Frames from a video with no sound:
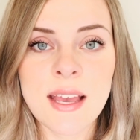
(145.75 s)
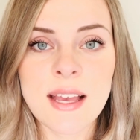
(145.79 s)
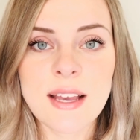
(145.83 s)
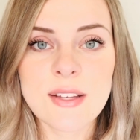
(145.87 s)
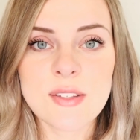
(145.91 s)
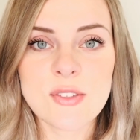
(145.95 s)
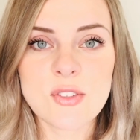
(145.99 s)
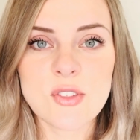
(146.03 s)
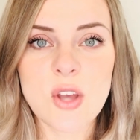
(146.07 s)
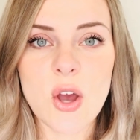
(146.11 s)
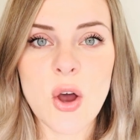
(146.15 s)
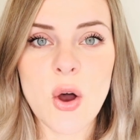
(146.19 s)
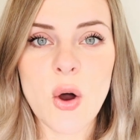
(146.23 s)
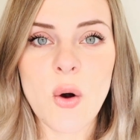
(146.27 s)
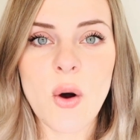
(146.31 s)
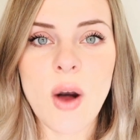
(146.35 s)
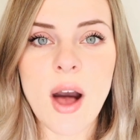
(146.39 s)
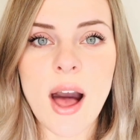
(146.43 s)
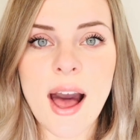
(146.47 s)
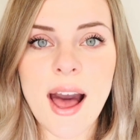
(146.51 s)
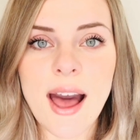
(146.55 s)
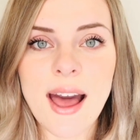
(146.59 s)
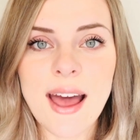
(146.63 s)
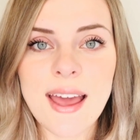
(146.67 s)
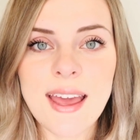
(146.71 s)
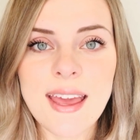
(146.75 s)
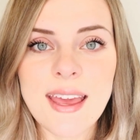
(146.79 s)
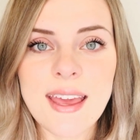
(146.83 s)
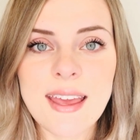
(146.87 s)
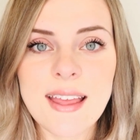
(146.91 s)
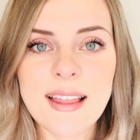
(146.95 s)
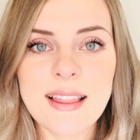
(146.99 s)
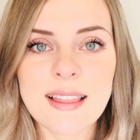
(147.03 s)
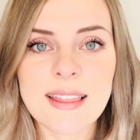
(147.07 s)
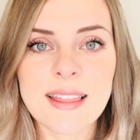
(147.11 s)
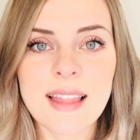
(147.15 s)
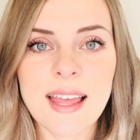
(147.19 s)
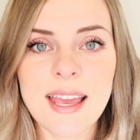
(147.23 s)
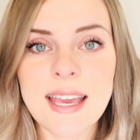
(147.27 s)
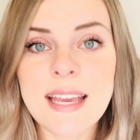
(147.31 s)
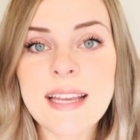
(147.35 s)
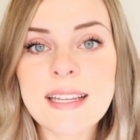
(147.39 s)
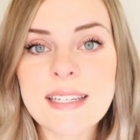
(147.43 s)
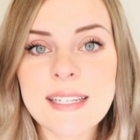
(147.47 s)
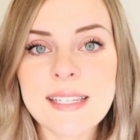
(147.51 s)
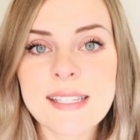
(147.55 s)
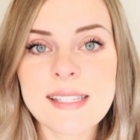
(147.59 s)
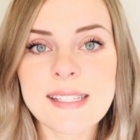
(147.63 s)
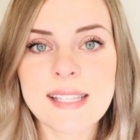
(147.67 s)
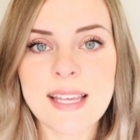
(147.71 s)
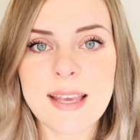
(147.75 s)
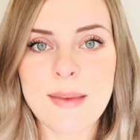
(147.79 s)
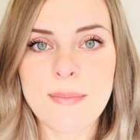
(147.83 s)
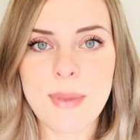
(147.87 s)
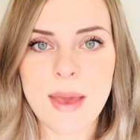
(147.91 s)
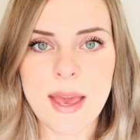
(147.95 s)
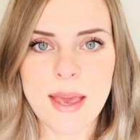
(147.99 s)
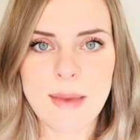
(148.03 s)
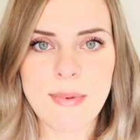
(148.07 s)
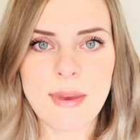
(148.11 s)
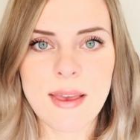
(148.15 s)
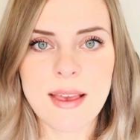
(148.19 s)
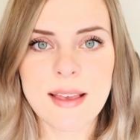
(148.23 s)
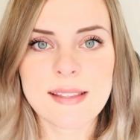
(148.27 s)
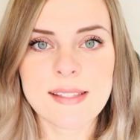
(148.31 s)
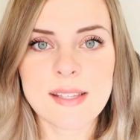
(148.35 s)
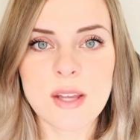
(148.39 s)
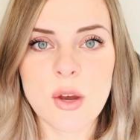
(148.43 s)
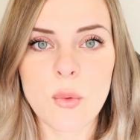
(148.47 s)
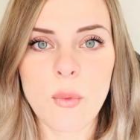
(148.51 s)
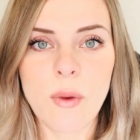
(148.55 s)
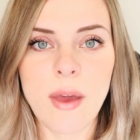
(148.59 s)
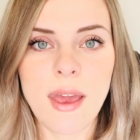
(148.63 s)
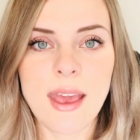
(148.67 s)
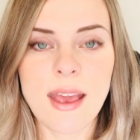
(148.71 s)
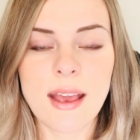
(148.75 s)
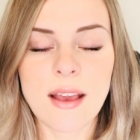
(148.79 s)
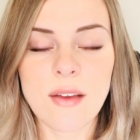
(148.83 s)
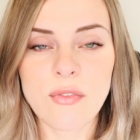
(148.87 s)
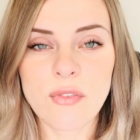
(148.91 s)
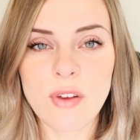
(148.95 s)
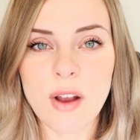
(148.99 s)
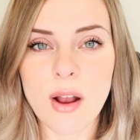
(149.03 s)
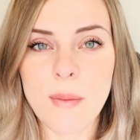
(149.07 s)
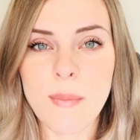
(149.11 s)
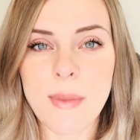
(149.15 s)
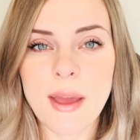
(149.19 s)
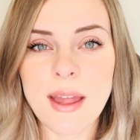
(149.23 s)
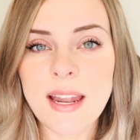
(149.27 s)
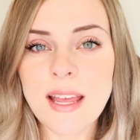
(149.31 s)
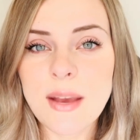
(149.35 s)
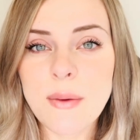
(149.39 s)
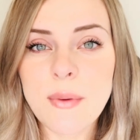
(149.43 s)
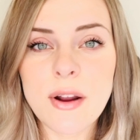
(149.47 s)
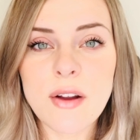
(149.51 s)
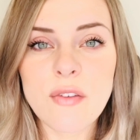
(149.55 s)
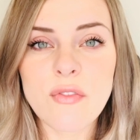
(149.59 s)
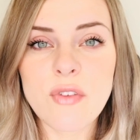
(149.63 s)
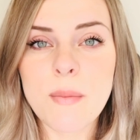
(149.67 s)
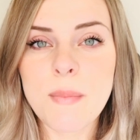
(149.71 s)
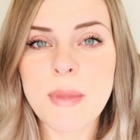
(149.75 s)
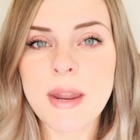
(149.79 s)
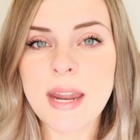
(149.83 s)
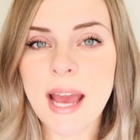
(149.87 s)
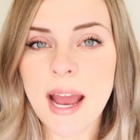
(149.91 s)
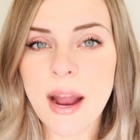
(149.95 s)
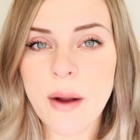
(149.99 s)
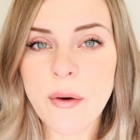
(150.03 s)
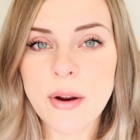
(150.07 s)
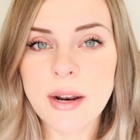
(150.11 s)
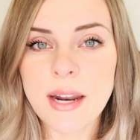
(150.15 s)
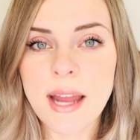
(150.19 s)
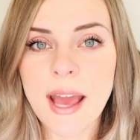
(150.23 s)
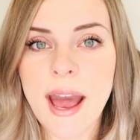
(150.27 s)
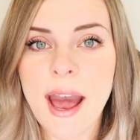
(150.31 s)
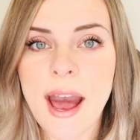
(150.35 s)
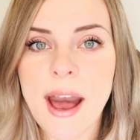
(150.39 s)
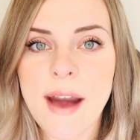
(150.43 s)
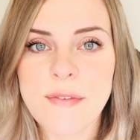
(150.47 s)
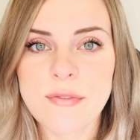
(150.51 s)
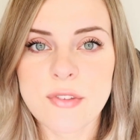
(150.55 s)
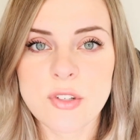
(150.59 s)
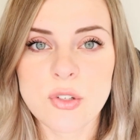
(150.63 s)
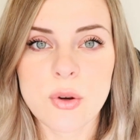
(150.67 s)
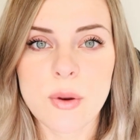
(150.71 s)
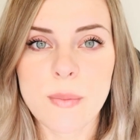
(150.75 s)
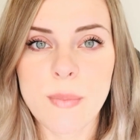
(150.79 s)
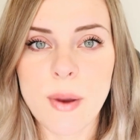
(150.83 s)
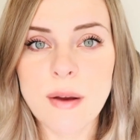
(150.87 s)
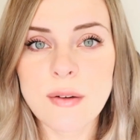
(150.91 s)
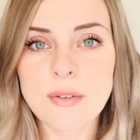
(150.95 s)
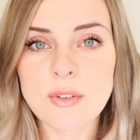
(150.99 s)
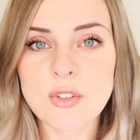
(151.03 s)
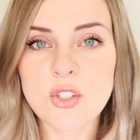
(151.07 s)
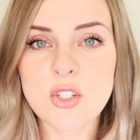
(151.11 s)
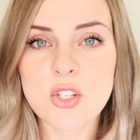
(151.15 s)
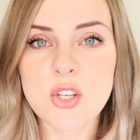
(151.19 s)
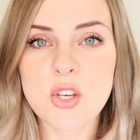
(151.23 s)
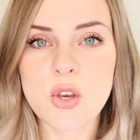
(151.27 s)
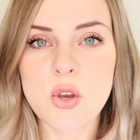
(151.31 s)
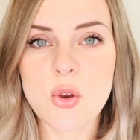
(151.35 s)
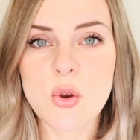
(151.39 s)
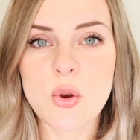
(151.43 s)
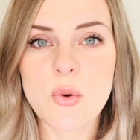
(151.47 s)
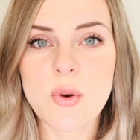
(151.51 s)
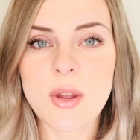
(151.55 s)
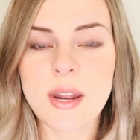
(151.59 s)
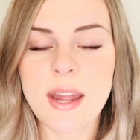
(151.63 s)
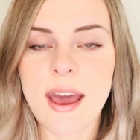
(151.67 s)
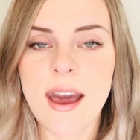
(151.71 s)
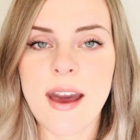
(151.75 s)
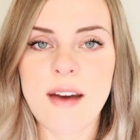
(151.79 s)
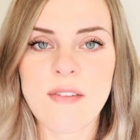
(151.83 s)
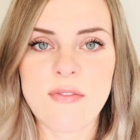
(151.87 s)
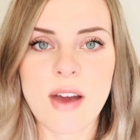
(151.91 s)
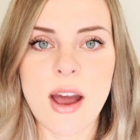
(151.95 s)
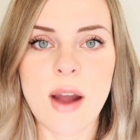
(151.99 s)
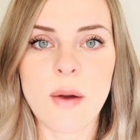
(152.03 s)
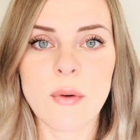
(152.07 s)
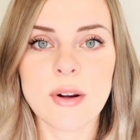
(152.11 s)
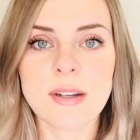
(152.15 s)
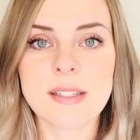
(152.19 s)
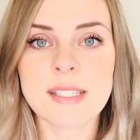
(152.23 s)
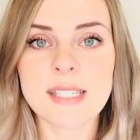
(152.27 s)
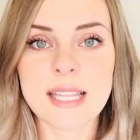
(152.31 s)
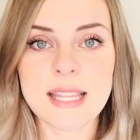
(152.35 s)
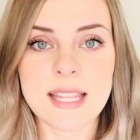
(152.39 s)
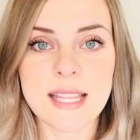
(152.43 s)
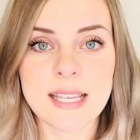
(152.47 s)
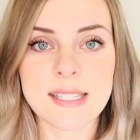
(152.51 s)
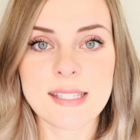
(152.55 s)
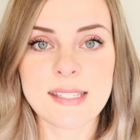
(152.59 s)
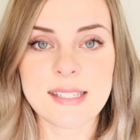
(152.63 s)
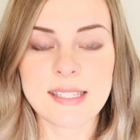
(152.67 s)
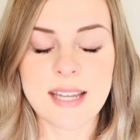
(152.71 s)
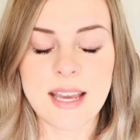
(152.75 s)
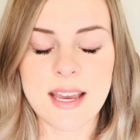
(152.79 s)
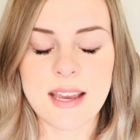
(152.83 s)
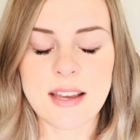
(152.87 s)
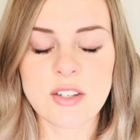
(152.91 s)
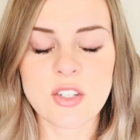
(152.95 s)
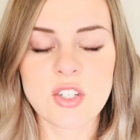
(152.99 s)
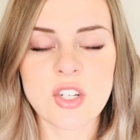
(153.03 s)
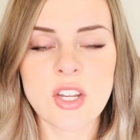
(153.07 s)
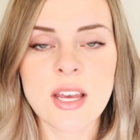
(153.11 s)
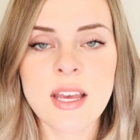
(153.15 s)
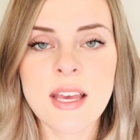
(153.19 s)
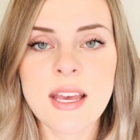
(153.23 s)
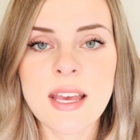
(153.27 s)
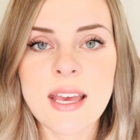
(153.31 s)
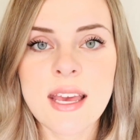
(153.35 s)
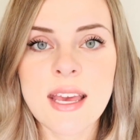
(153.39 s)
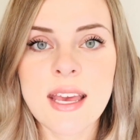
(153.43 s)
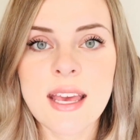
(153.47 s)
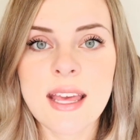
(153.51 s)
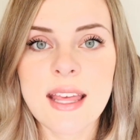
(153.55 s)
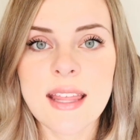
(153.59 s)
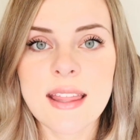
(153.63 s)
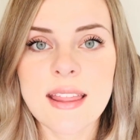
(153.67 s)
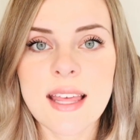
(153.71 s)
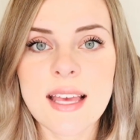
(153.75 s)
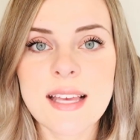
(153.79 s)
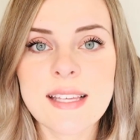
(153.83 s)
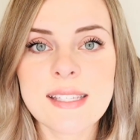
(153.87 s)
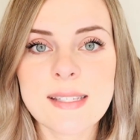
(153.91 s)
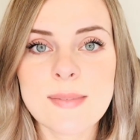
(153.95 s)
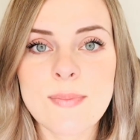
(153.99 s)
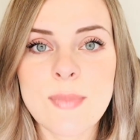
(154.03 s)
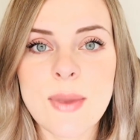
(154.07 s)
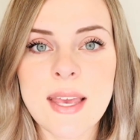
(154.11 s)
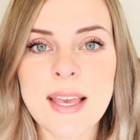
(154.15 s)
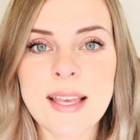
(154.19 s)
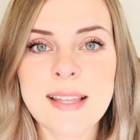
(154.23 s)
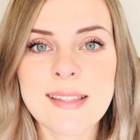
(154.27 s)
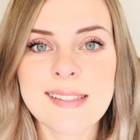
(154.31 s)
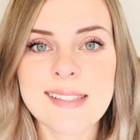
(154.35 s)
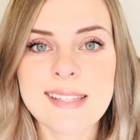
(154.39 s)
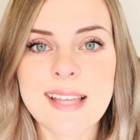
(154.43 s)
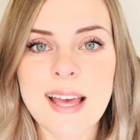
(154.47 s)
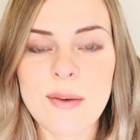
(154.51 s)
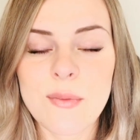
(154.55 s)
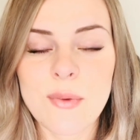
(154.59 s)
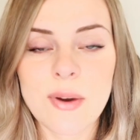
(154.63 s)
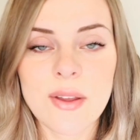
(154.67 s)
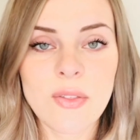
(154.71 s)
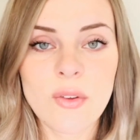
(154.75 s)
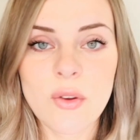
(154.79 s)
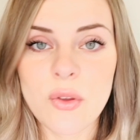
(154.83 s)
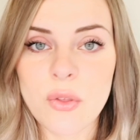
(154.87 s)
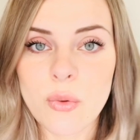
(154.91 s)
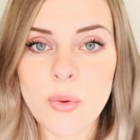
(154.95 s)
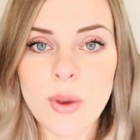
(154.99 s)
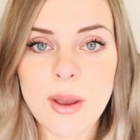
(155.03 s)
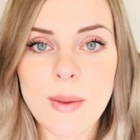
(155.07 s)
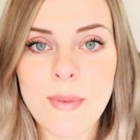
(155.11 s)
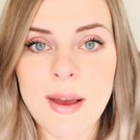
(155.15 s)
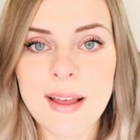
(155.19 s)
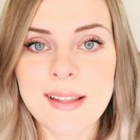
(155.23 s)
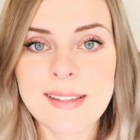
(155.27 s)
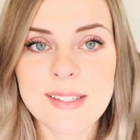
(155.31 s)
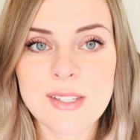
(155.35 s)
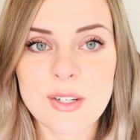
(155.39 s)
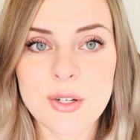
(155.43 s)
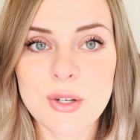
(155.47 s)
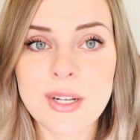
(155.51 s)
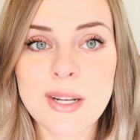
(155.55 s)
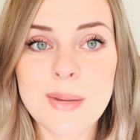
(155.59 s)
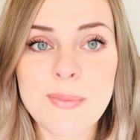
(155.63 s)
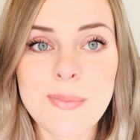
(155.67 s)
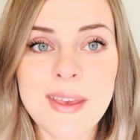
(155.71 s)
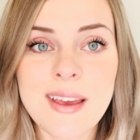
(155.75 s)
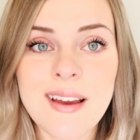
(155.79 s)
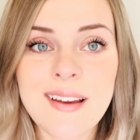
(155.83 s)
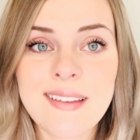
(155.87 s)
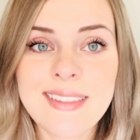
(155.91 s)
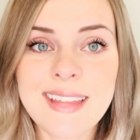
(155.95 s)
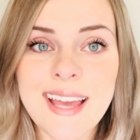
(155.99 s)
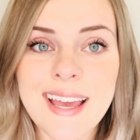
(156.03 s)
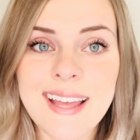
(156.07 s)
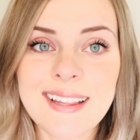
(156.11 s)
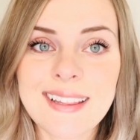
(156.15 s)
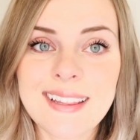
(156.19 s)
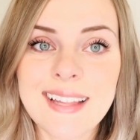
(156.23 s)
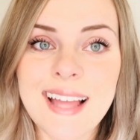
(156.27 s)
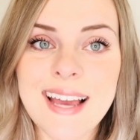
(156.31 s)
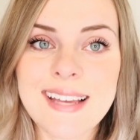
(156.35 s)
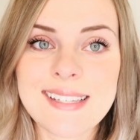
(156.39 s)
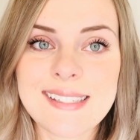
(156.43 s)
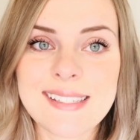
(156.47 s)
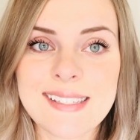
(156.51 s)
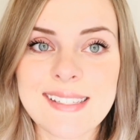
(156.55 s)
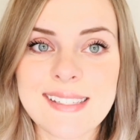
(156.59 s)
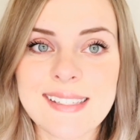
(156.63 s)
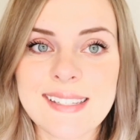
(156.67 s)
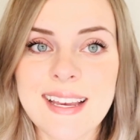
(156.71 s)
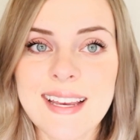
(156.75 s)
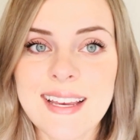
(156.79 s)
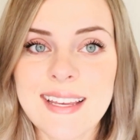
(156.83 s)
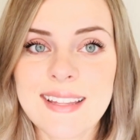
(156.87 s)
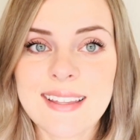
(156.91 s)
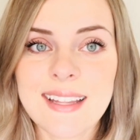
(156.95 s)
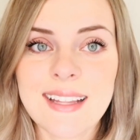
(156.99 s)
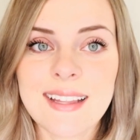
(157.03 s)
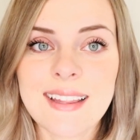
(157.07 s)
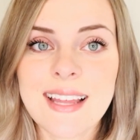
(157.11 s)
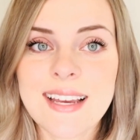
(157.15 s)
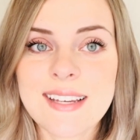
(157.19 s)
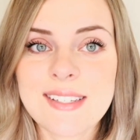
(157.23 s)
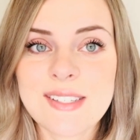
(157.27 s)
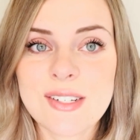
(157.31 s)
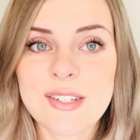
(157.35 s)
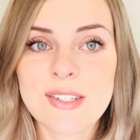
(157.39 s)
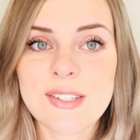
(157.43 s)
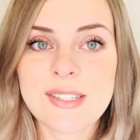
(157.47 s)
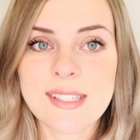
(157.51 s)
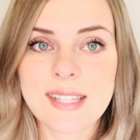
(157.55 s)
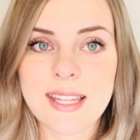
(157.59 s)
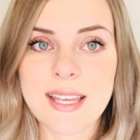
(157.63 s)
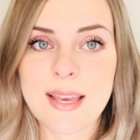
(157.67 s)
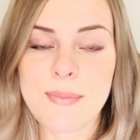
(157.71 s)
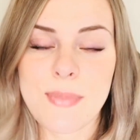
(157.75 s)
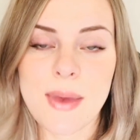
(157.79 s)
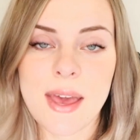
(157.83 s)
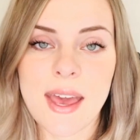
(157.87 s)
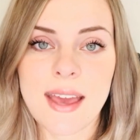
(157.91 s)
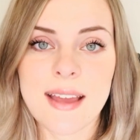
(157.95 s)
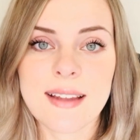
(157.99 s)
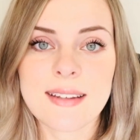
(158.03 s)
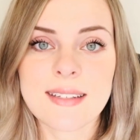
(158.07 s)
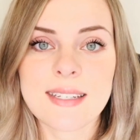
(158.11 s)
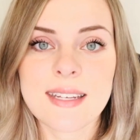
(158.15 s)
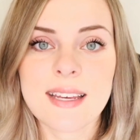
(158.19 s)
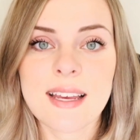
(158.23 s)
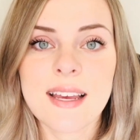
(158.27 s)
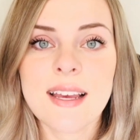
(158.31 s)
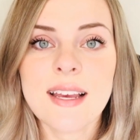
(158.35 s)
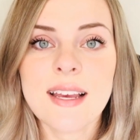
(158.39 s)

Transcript: So I like to see babies awake from anywhere from an hour and a half to about 2.5 hours at this stage. This means that when they're 3 months, they're going to be on the lesser sleep end,